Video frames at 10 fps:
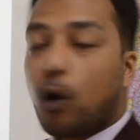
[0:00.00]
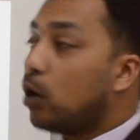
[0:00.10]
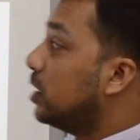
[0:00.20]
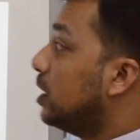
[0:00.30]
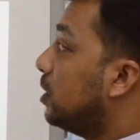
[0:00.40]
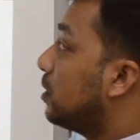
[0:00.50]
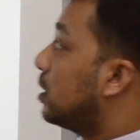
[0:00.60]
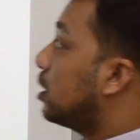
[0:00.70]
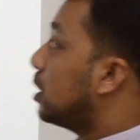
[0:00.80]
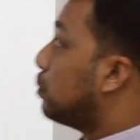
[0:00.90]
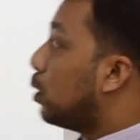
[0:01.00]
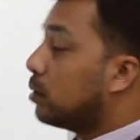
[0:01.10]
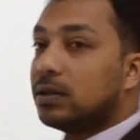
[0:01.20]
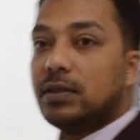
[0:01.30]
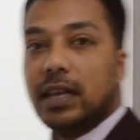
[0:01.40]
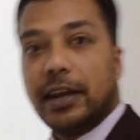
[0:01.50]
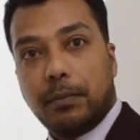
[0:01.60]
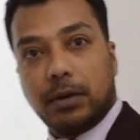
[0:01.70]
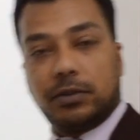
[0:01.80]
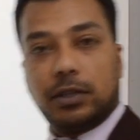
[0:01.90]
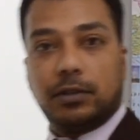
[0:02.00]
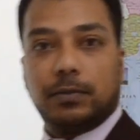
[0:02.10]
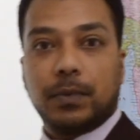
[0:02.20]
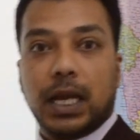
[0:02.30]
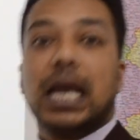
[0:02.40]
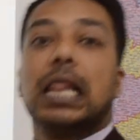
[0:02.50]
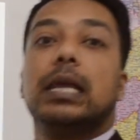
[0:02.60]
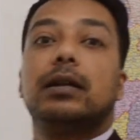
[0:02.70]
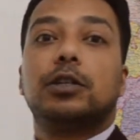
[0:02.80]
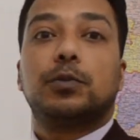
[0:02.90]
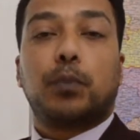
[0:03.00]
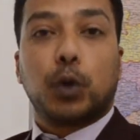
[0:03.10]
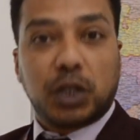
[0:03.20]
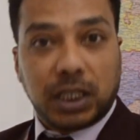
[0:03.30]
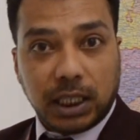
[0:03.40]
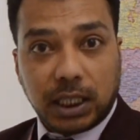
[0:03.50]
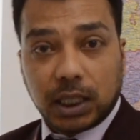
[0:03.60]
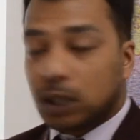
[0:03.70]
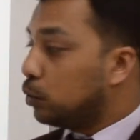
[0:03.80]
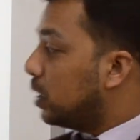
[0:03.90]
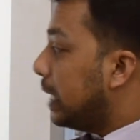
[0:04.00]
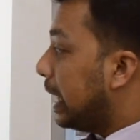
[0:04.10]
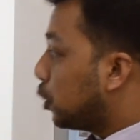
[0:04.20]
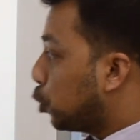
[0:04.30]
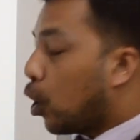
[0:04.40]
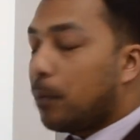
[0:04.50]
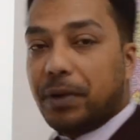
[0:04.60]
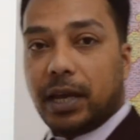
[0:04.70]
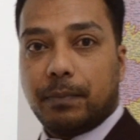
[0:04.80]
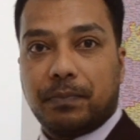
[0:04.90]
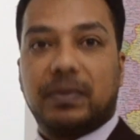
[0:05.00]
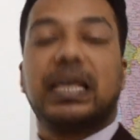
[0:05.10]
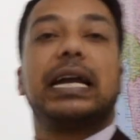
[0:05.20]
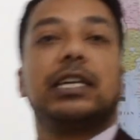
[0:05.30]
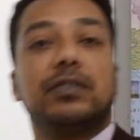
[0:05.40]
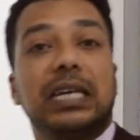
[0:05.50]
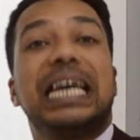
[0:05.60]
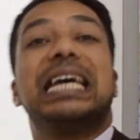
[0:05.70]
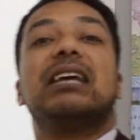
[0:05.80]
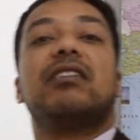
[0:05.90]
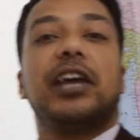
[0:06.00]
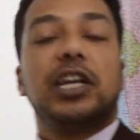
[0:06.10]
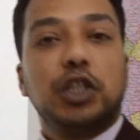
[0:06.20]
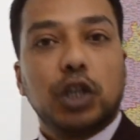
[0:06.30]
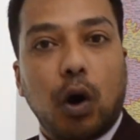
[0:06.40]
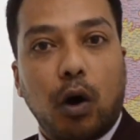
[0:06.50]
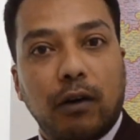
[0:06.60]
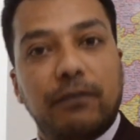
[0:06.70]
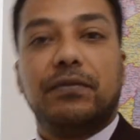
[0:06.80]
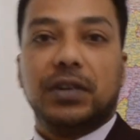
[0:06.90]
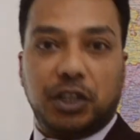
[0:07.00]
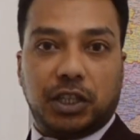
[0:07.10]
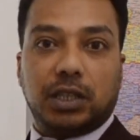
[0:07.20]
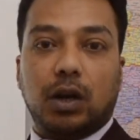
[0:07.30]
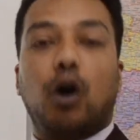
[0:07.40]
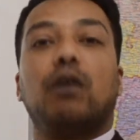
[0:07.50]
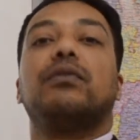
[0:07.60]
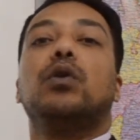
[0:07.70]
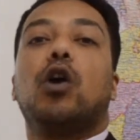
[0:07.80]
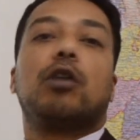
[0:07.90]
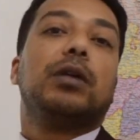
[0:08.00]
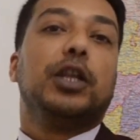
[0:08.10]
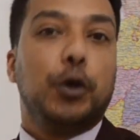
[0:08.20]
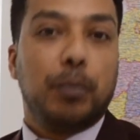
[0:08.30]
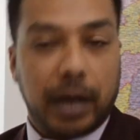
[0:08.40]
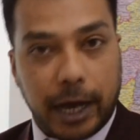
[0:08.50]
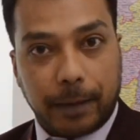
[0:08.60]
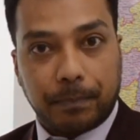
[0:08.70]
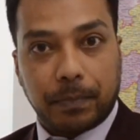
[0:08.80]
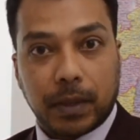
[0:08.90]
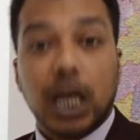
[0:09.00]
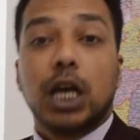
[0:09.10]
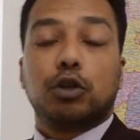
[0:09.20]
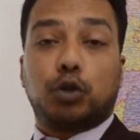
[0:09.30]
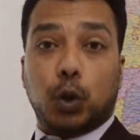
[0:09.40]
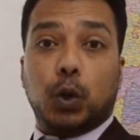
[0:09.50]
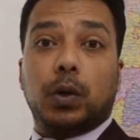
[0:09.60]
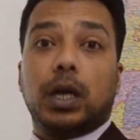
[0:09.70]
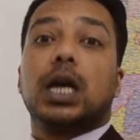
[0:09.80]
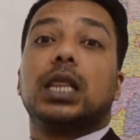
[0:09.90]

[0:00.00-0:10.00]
already discussed about the ciliary muscles, let us proceed to the next topic, that is range of vision of normal human eye. So